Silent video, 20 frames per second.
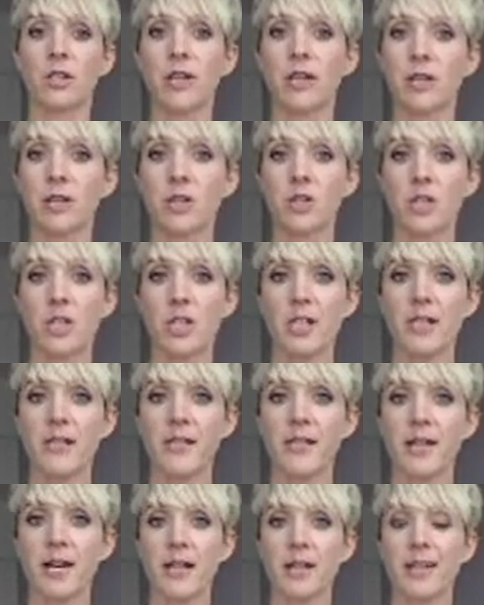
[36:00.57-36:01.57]

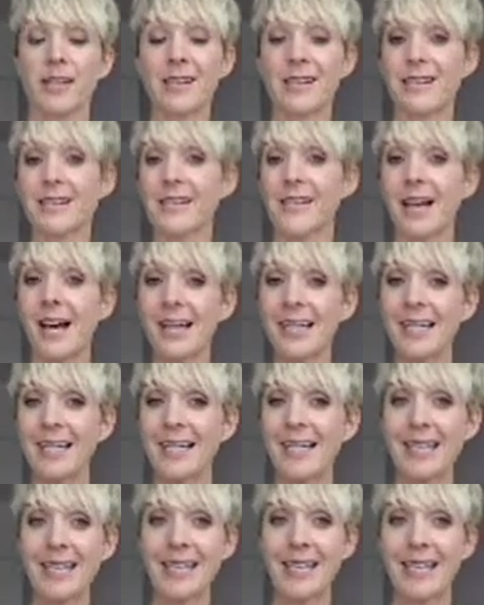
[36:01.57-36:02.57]
analgesia that is
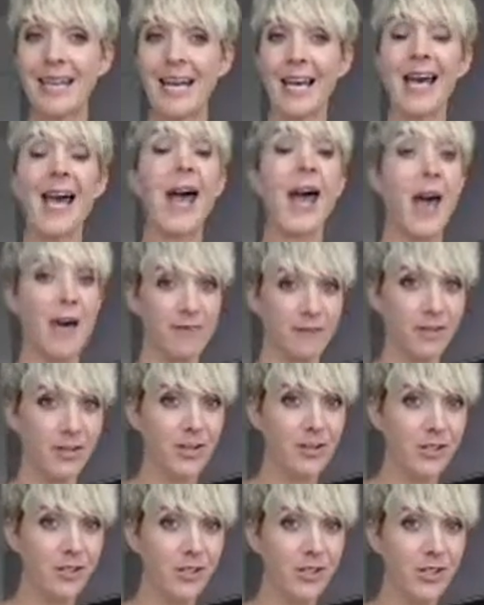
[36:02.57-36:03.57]
slightly
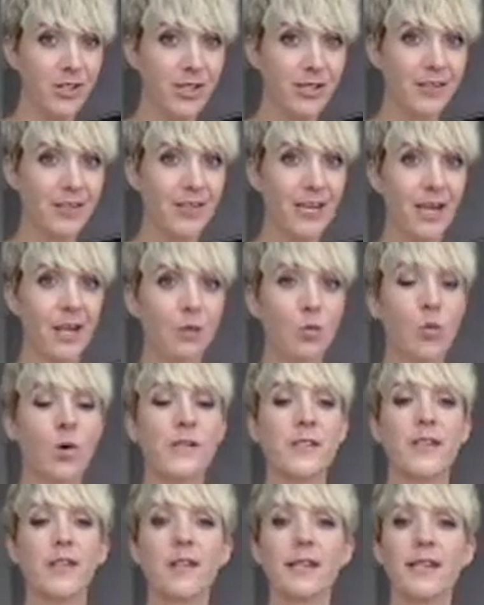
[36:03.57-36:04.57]
heavier than
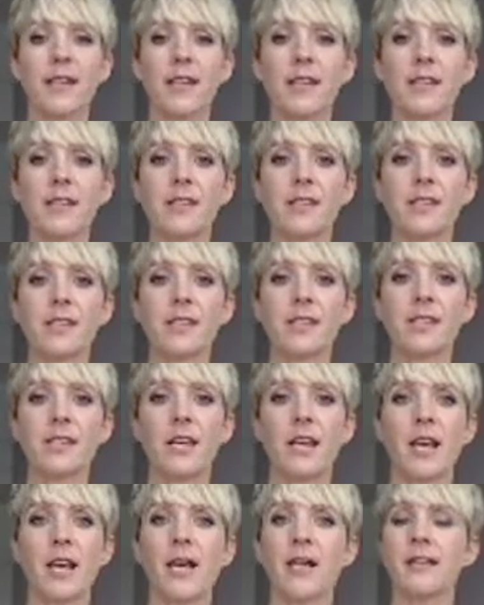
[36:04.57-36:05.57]
was intended,
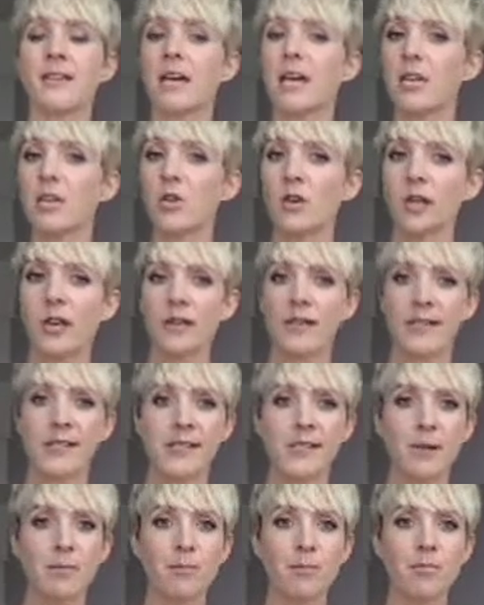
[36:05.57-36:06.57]
then you can
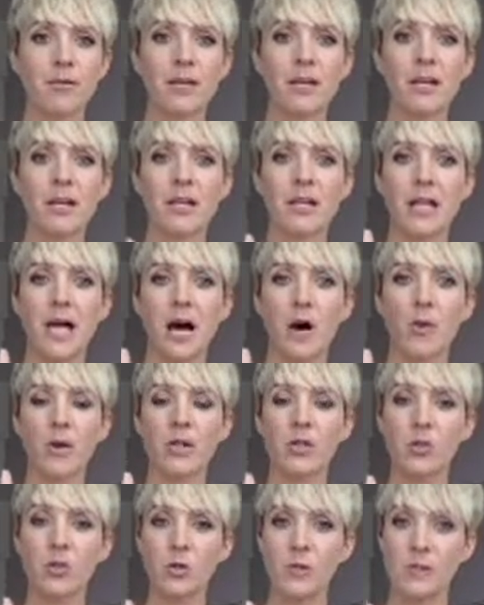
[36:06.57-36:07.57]
simply allow
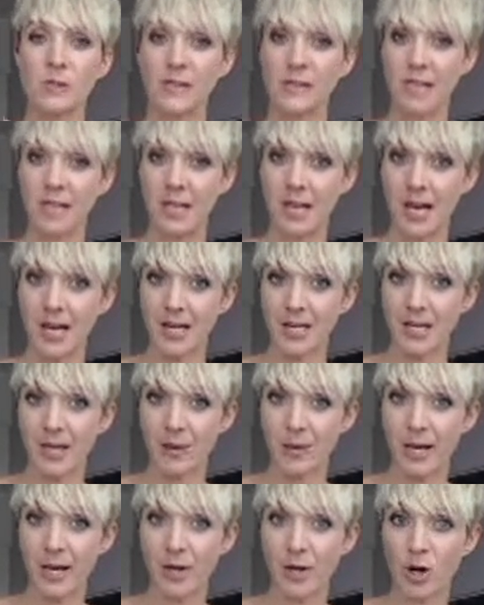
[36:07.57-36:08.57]
it to slightly
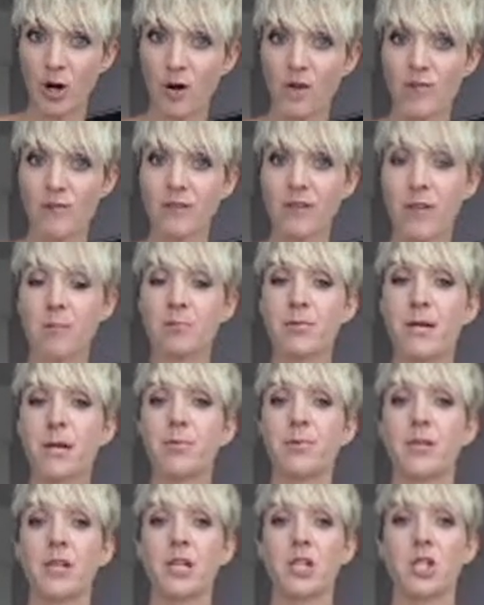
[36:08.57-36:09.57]
wear off in
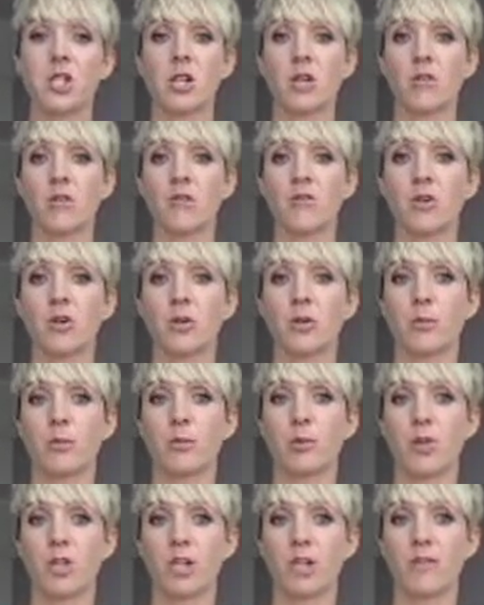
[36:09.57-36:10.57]
preparation for the
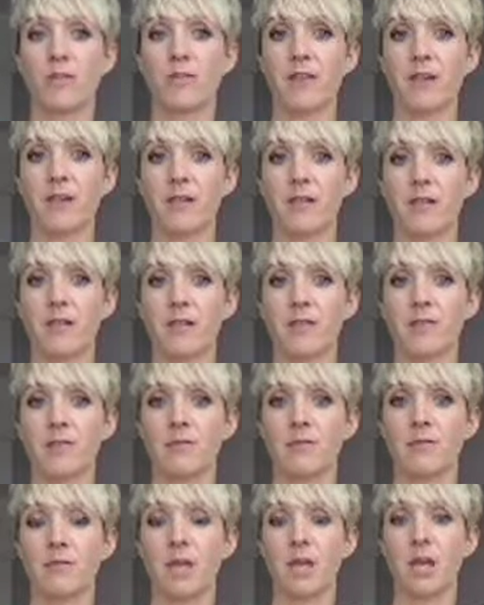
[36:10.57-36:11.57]
pushing phase,
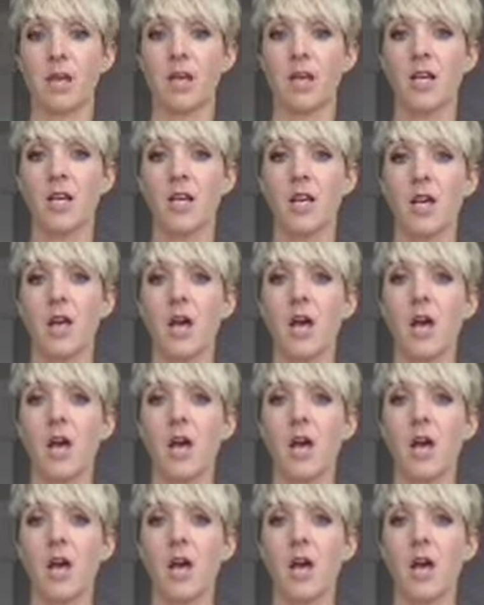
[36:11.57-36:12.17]
okay?